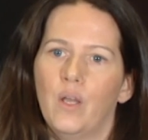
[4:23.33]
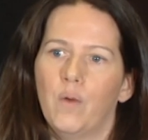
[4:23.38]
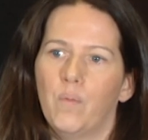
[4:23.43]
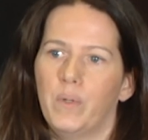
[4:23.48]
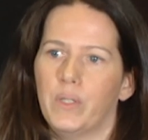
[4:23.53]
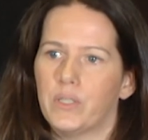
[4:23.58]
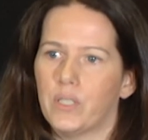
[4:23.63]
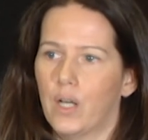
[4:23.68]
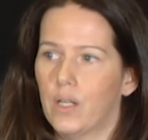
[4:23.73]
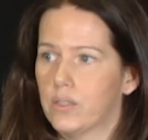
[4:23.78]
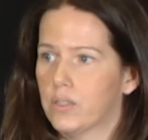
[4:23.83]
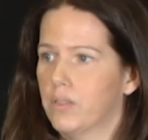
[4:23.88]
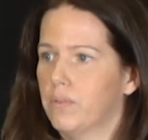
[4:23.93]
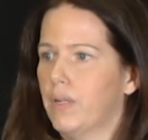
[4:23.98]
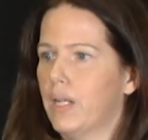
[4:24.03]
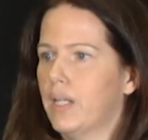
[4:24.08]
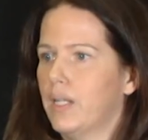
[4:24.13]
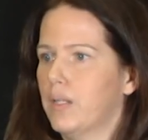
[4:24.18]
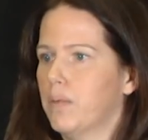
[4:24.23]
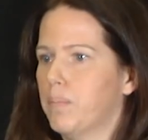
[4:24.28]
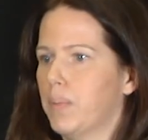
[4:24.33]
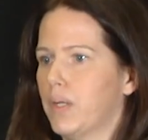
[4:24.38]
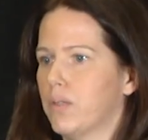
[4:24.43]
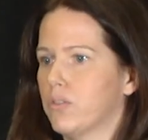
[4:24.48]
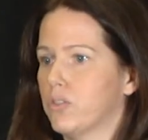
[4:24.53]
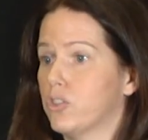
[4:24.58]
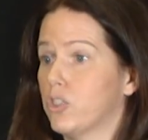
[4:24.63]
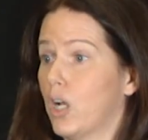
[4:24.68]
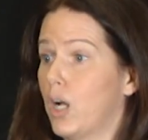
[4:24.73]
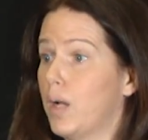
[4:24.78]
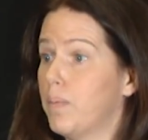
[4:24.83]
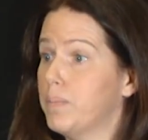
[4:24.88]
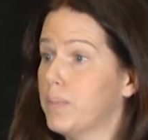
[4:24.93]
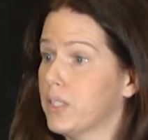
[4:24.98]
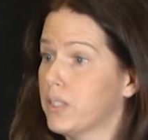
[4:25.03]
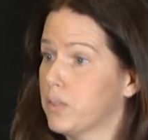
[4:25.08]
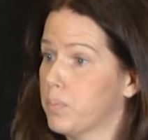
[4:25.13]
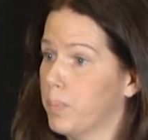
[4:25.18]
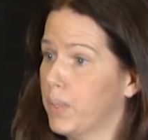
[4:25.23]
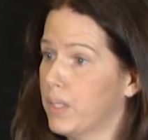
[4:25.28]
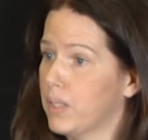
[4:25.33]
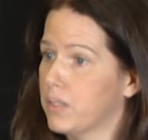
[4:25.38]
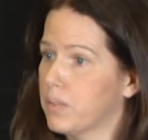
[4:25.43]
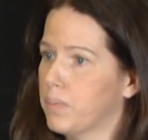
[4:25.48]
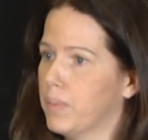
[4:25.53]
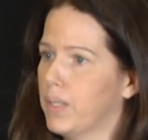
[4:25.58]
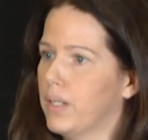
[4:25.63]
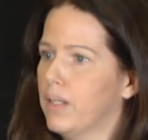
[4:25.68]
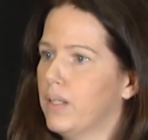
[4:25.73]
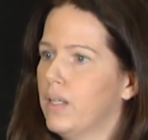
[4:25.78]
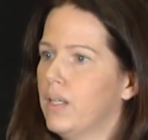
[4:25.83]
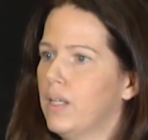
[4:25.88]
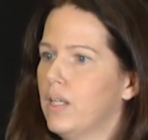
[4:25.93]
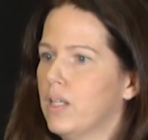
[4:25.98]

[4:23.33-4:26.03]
We talked already about job displacement,